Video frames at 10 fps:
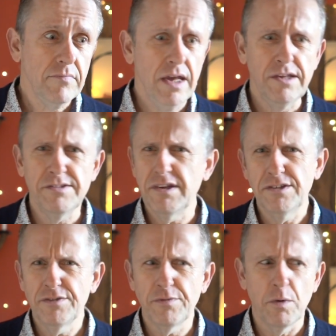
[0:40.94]
is that
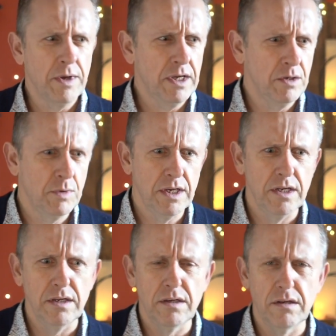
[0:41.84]
it's useful. We
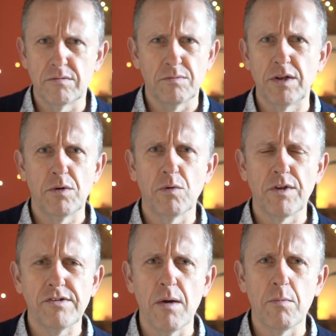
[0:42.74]
do it all
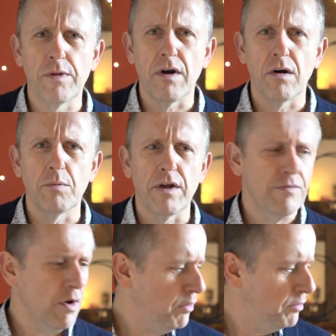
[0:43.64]
the time with our
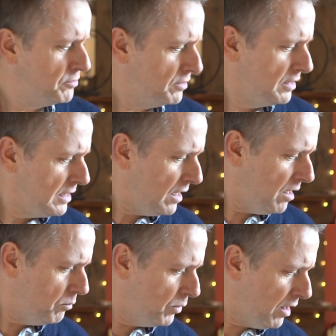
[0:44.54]
phones,
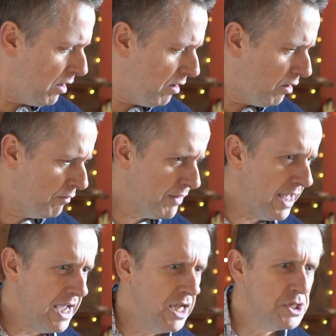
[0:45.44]
and we are of
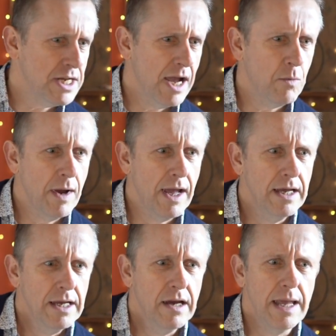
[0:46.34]
that age now where
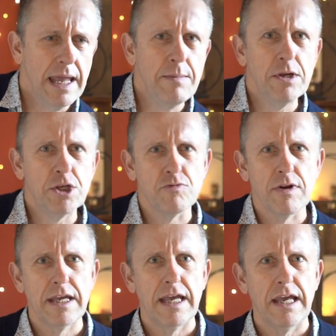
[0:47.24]

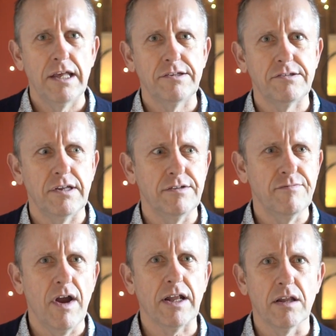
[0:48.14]
imagery is
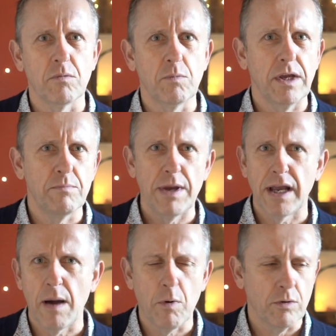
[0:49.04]
vital, and we can
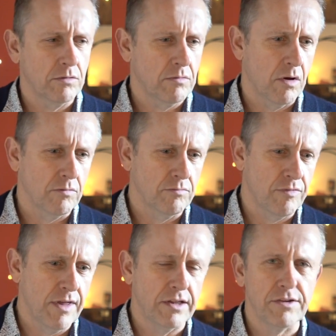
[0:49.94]
pick up on
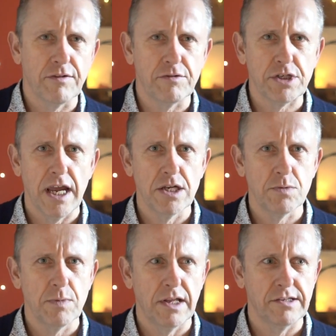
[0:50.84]
things that have
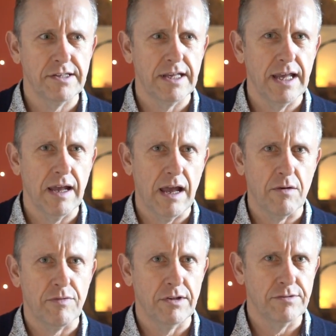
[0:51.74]
changed, and we can see
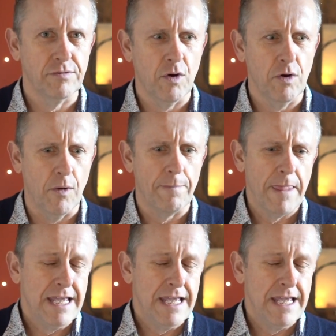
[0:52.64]
how things have gone on.